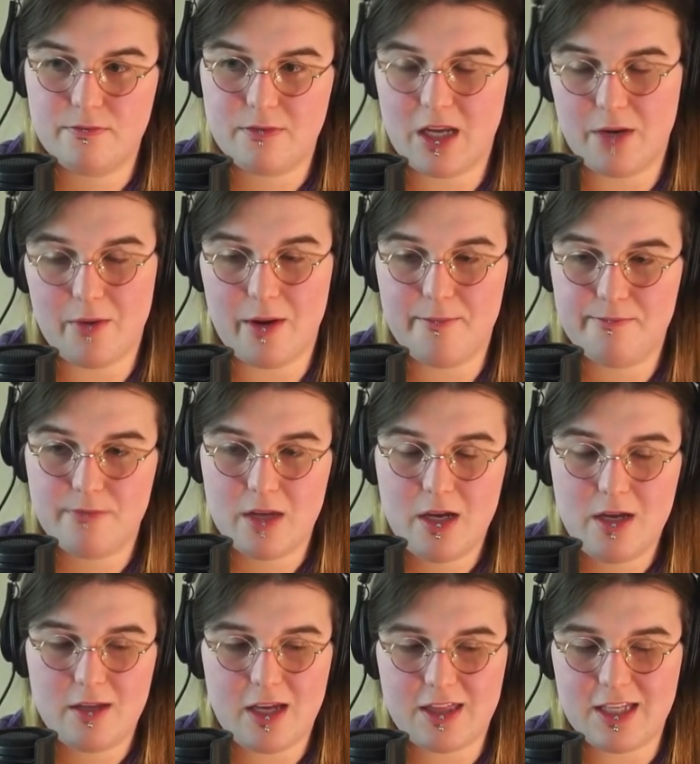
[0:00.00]
anyway
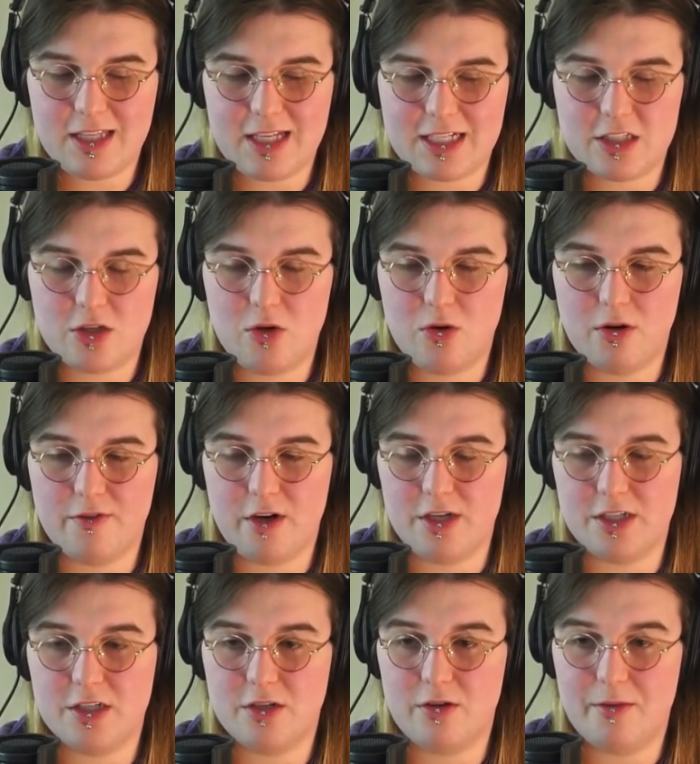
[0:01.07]
i think that's the core of our
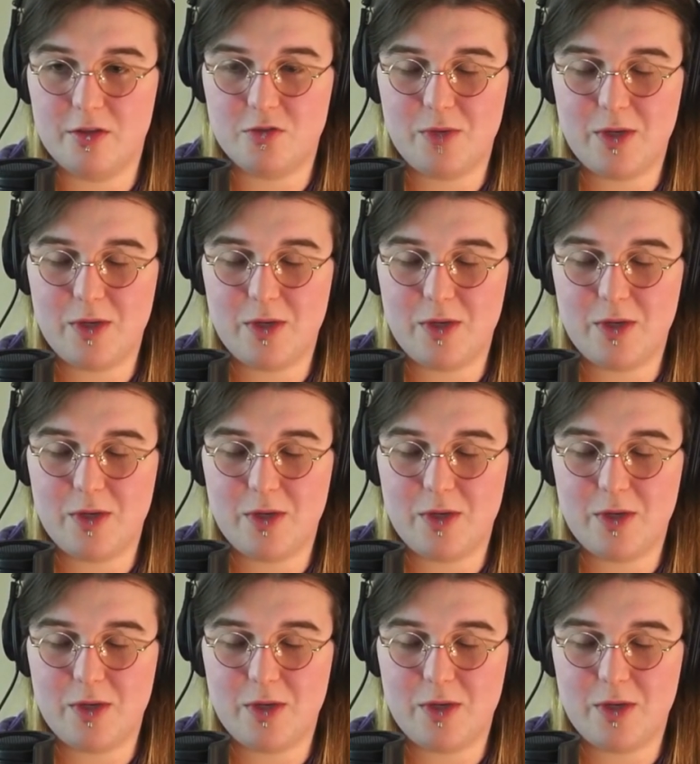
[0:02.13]
disagreement is we